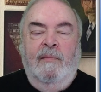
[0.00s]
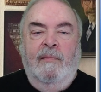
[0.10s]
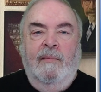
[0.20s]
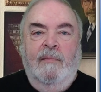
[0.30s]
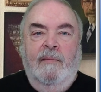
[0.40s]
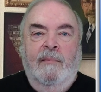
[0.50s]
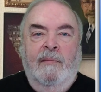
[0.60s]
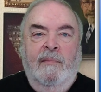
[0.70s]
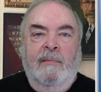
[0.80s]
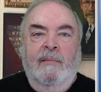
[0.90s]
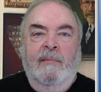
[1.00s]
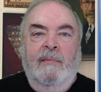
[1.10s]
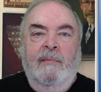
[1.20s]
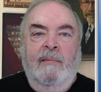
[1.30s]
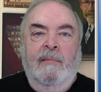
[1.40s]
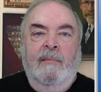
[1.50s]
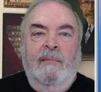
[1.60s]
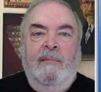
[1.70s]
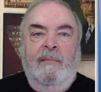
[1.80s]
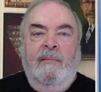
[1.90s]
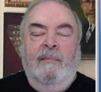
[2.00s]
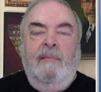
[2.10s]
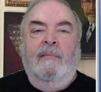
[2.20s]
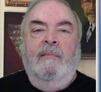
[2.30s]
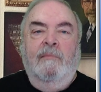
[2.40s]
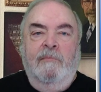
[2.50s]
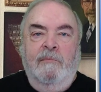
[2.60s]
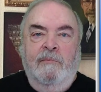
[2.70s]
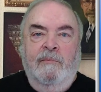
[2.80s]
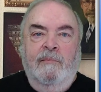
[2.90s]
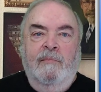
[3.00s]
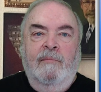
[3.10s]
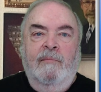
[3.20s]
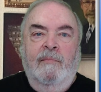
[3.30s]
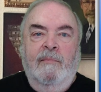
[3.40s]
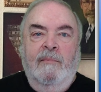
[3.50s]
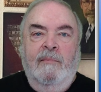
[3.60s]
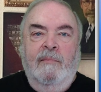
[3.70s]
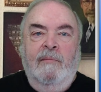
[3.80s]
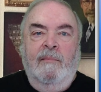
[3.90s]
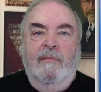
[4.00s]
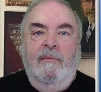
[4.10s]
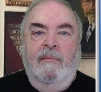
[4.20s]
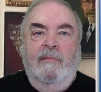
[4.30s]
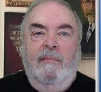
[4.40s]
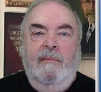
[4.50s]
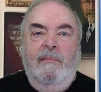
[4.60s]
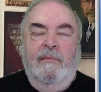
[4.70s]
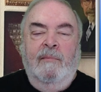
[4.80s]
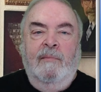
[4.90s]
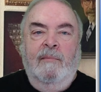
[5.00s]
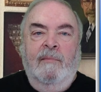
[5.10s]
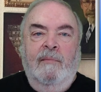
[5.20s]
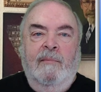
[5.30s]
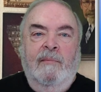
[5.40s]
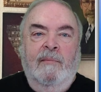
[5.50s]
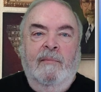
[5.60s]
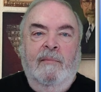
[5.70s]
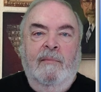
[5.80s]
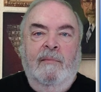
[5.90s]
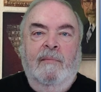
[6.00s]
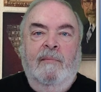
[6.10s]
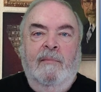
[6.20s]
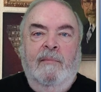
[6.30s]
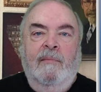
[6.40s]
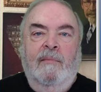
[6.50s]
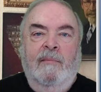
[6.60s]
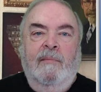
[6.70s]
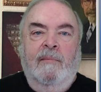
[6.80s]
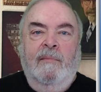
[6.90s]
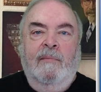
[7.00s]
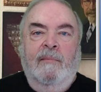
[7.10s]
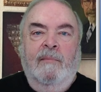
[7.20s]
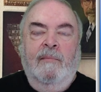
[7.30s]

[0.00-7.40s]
This person isn't speaking.